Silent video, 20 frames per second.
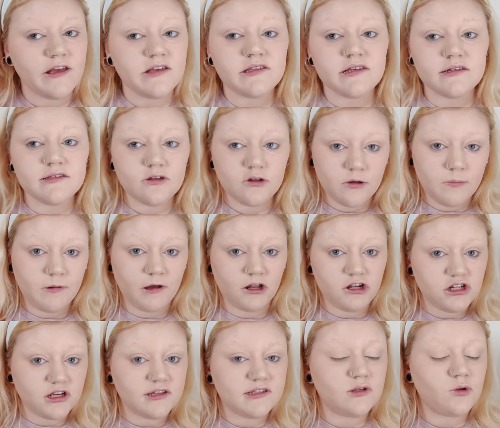this is on a
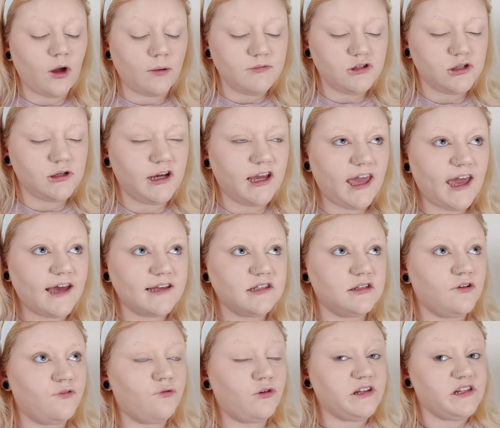budget, so I'm doing it
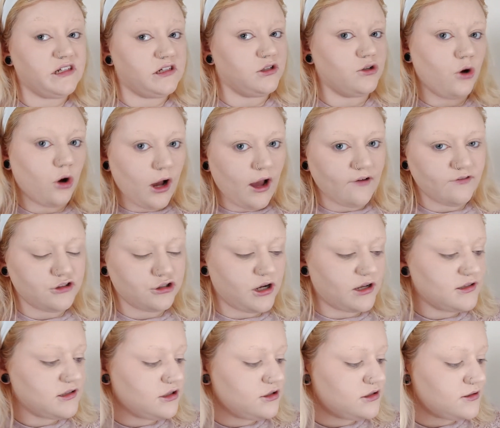as if we did not have a
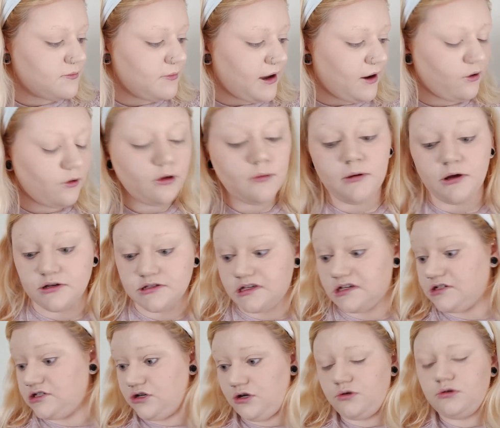translucent powder because
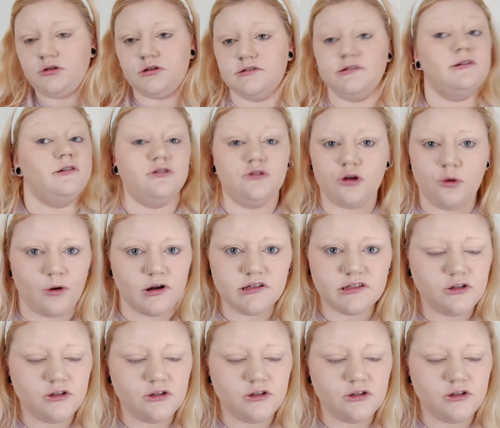I don't know where